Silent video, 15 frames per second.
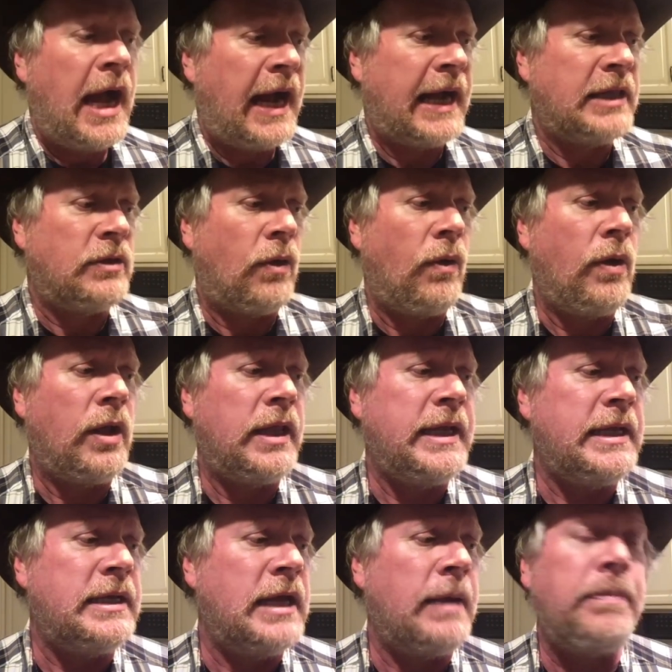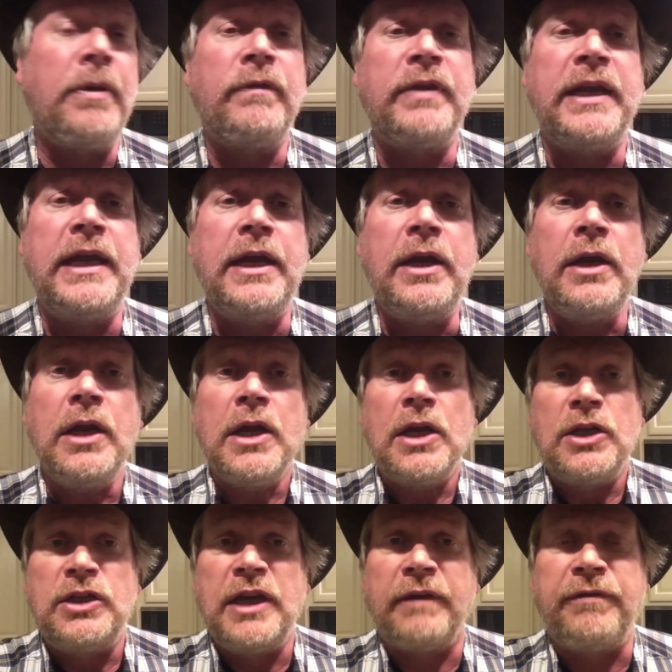I got the oil heating up over here.
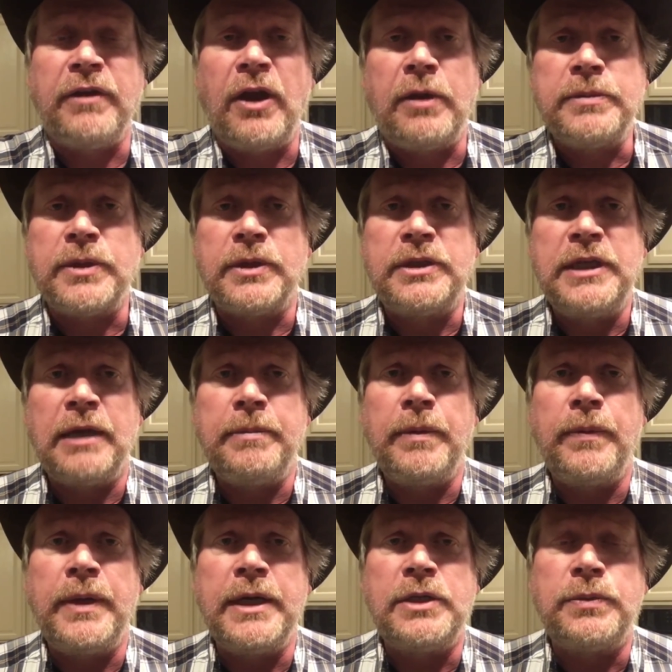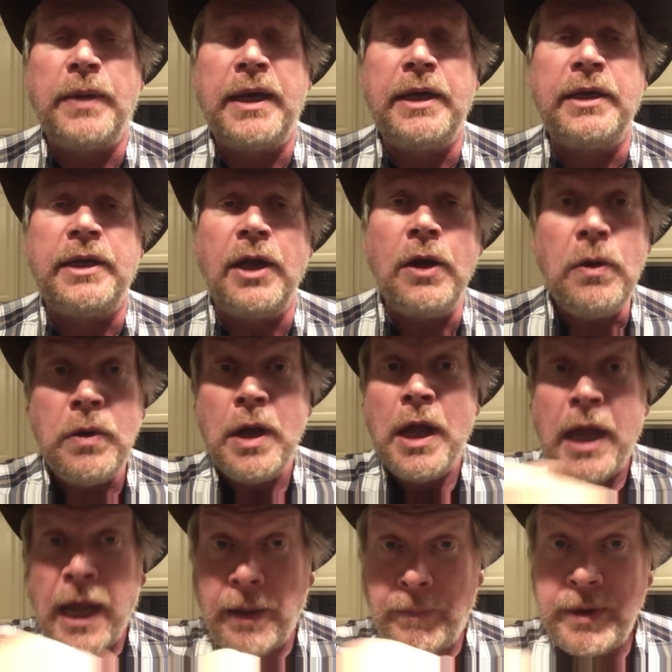Chef Alarm's gonna tell me when it's ready to go,
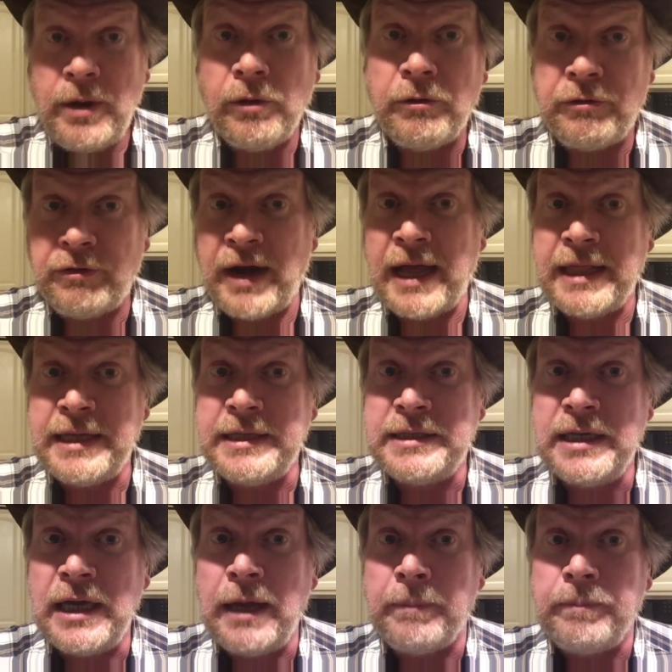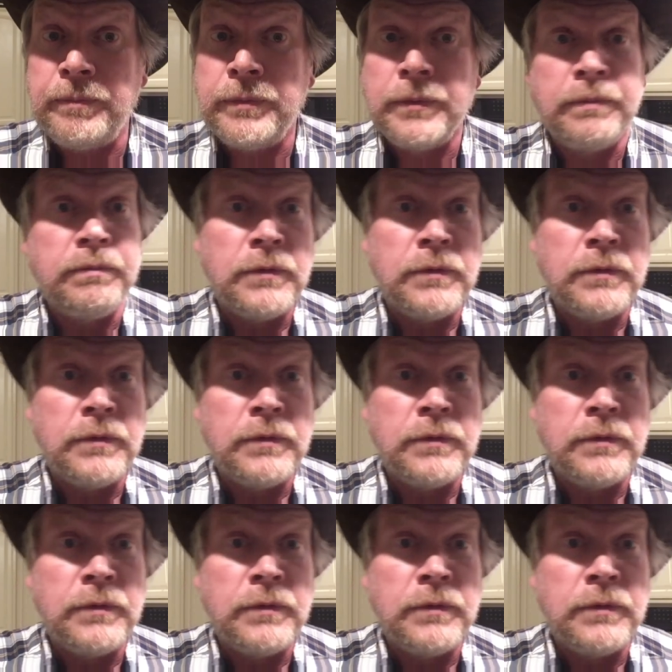and we're gonna fry these up.